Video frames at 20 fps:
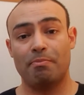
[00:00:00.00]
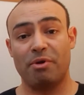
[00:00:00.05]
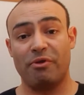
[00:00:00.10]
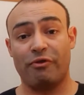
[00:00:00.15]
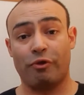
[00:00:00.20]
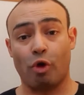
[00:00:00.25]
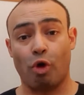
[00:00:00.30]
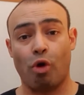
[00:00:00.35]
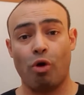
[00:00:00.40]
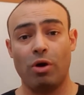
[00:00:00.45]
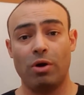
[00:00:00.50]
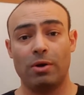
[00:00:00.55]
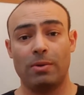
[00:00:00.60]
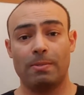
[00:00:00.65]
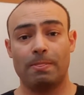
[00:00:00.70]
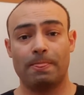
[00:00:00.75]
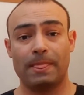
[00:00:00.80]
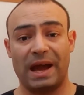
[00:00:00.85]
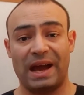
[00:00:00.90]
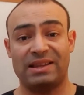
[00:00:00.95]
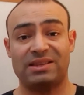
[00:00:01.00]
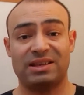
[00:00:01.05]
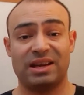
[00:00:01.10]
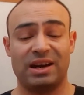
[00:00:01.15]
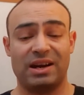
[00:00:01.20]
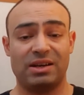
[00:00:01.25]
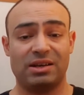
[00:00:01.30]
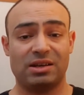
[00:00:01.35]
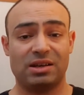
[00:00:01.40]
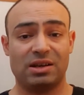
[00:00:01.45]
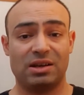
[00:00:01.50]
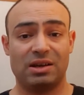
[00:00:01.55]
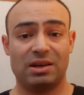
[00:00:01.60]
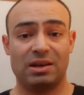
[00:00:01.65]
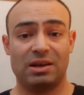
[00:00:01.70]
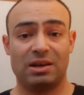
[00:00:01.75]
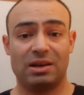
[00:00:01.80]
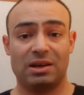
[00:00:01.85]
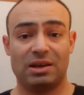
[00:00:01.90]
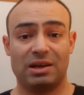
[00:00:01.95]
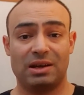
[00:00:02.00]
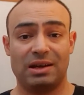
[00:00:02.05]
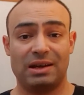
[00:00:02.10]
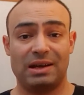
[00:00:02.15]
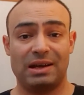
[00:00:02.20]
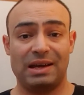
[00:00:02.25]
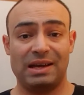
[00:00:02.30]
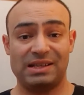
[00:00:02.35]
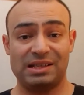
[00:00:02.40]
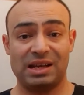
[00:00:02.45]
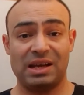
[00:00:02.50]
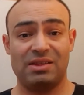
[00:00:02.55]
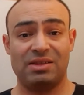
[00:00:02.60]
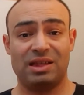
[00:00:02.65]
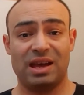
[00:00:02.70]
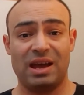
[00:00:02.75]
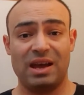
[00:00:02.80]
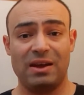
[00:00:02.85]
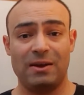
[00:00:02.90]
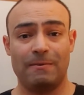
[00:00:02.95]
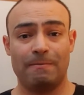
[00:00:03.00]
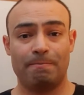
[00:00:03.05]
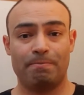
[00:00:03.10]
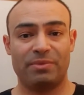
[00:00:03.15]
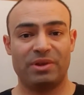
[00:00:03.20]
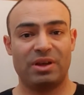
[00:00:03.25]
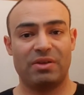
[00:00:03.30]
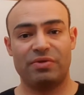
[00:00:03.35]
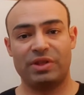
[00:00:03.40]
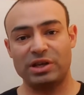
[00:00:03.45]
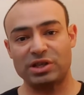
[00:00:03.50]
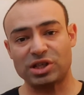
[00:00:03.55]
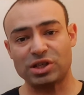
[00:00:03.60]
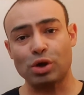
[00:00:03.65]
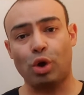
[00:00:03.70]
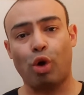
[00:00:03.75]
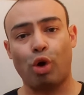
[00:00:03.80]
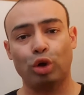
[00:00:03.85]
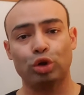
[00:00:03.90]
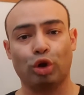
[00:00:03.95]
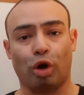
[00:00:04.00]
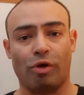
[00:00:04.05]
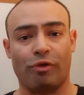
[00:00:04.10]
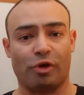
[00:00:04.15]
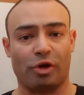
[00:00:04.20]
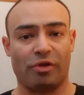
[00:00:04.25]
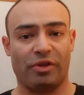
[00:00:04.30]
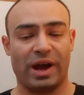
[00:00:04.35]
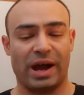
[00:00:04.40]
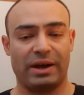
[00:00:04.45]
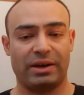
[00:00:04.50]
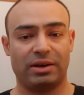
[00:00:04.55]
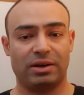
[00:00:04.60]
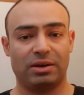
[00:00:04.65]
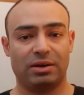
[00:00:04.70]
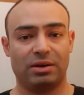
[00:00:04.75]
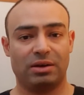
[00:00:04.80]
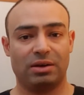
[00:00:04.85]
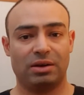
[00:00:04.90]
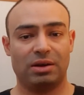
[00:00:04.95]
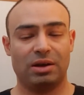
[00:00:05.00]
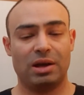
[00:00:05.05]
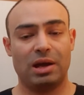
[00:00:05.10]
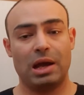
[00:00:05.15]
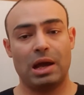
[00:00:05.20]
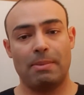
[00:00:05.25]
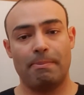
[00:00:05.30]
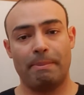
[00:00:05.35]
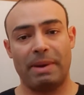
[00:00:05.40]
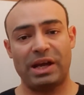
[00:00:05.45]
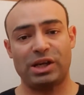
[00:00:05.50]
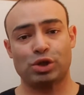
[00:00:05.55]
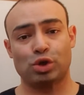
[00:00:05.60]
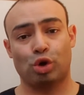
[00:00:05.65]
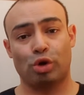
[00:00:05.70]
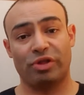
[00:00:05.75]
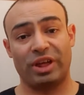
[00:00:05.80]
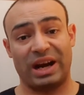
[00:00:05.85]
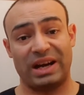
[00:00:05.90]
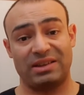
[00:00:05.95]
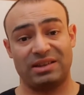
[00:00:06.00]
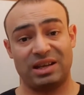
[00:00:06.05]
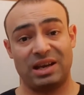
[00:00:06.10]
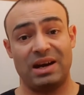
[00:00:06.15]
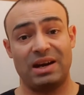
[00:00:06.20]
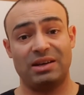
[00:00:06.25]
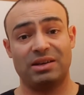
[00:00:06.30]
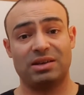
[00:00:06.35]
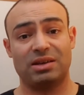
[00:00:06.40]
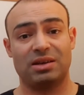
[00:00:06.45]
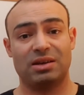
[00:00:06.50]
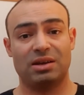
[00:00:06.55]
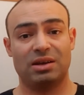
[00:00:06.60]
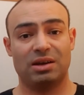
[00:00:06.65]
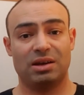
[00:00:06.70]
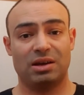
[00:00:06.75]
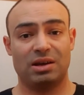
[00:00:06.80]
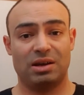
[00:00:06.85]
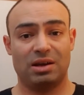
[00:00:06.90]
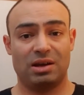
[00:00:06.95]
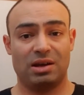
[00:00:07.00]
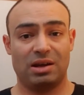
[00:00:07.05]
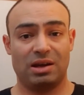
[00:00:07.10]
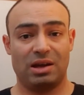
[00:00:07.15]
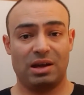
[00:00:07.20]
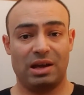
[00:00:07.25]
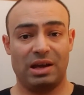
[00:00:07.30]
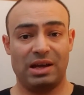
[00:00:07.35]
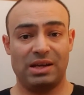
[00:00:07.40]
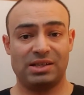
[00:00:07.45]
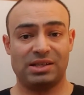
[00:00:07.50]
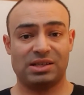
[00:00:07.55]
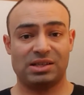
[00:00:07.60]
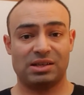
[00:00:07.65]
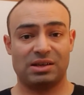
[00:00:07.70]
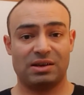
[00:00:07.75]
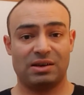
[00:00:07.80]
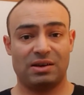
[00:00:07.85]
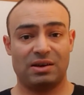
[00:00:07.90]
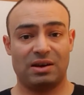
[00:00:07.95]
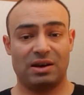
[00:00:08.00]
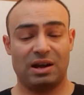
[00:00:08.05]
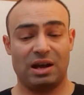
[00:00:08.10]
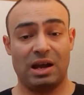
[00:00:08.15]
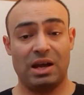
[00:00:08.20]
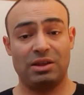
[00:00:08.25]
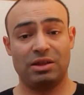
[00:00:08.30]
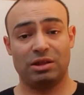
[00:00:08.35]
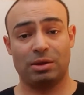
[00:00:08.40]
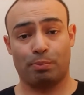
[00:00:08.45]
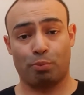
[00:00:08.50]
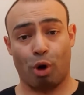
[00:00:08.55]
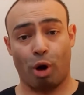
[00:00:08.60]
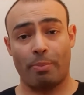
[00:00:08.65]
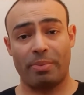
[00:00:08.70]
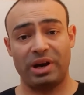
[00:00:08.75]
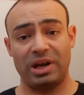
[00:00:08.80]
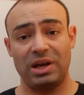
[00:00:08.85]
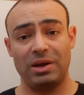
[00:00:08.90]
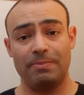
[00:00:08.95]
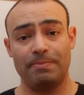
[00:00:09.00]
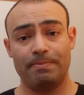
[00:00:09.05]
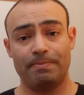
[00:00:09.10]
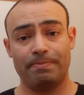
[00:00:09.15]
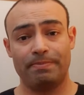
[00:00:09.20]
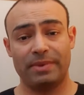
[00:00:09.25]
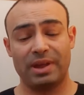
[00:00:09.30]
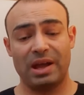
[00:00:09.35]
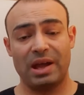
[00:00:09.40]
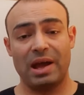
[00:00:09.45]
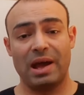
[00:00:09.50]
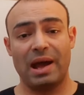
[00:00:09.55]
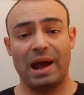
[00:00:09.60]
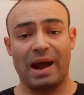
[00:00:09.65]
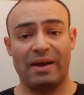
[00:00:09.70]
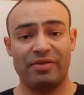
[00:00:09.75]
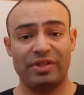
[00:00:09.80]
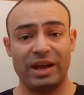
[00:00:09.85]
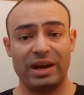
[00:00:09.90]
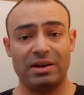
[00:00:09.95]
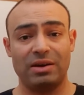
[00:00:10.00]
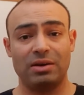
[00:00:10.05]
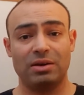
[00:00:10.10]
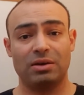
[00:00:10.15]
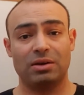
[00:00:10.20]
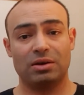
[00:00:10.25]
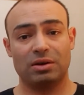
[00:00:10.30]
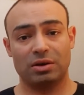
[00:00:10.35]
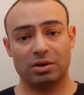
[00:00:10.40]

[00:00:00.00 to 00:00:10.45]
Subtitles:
before a tenant is in there, then just hold off on that. Make sure that a tenant is in the property and then